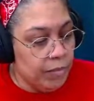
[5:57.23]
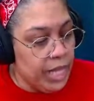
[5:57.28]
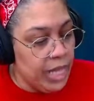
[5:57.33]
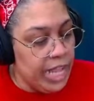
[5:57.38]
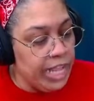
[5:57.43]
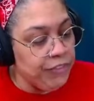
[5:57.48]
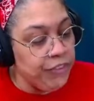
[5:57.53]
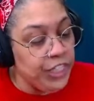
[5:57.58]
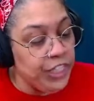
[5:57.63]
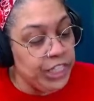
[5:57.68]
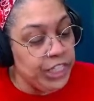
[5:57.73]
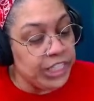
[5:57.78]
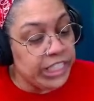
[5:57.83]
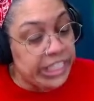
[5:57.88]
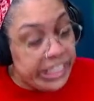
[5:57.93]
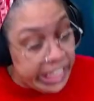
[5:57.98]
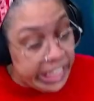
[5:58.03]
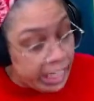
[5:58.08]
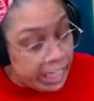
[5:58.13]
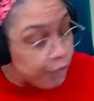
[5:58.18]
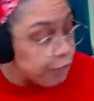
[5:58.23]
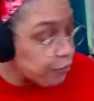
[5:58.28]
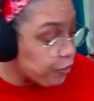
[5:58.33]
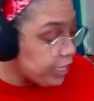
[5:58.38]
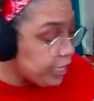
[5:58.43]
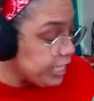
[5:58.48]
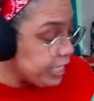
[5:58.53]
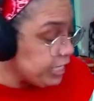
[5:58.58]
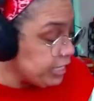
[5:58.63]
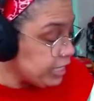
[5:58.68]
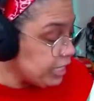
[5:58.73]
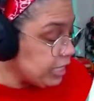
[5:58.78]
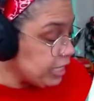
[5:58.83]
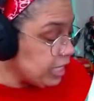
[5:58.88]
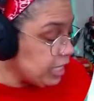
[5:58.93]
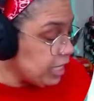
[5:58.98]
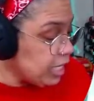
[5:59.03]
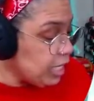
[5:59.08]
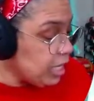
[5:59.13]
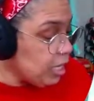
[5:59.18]
And they're different,
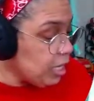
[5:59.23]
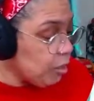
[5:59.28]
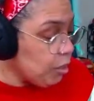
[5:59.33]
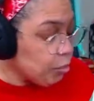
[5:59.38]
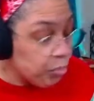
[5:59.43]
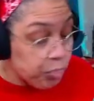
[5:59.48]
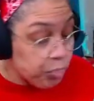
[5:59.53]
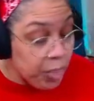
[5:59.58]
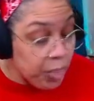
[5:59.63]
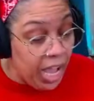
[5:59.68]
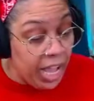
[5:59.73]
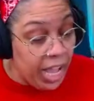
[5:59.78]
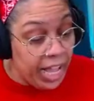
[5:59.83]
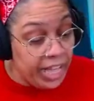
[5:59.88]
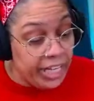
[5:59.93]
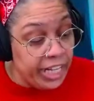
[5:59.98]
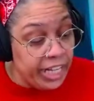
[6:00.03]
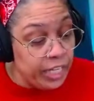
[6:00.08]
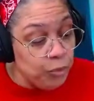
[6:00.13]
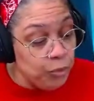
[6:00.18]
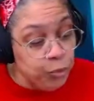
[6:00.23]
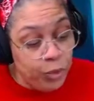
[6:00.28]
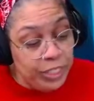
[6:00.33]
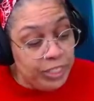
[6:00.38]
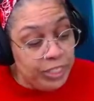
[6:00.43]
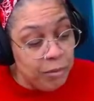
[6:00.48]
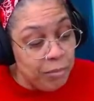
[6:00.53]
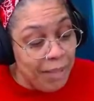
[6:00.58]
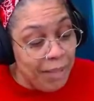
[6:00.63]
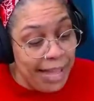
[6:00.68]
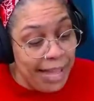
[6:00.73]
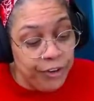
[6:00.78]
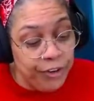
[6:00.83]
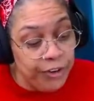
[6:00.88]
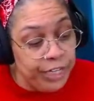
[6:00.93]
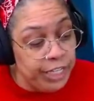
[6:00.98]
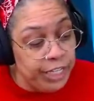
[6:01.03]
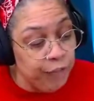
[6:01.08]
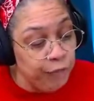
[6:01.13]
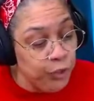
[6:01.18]
but it wouldn't
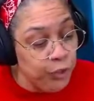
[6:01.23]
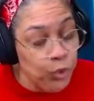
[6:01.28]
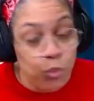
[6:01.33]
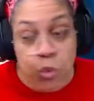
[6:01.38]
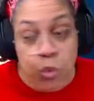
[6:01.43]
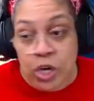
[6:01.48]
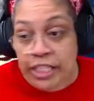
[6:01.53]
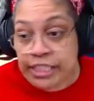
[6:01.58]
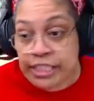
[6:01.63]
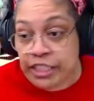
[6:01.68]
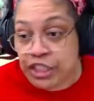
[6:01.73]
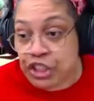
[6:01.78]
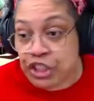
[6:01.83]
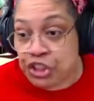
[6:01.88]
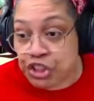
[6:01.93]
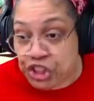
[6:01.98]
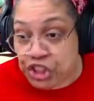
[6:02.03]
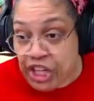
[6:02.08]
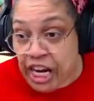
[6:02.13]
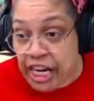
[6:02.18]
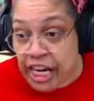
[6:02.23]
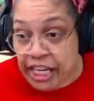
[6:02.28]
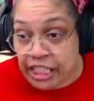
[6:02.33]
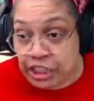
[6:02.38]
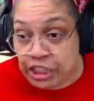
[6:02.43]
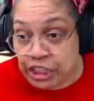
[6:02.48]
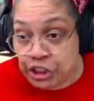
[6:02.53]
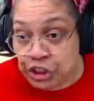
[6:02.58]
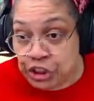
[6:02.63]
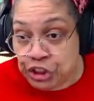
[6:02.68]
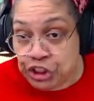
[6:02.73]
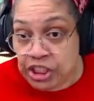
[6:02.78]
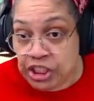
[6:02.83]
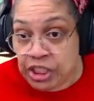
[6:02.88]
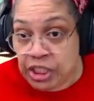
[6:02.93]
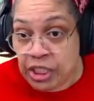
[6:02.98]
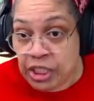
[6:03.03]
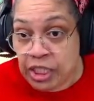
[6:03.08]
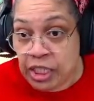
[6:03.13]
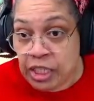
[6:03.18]
matter if you wanted to change
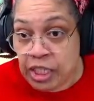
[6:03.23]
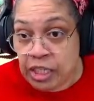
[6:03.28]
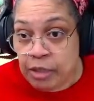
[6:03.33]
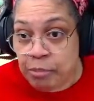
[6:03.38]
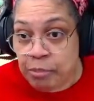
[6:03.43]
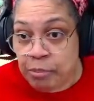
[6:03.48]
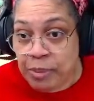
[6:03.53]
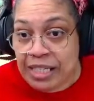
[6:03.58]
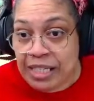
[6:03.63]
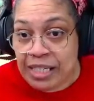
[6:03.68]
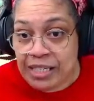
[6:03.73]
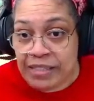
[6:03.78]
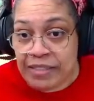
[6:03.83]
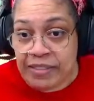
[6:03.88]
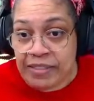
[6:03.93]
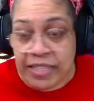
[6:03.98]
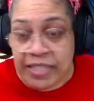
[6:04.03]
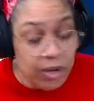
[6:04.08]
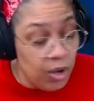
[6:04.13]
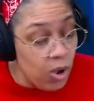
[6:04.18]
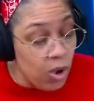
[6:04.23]
because they're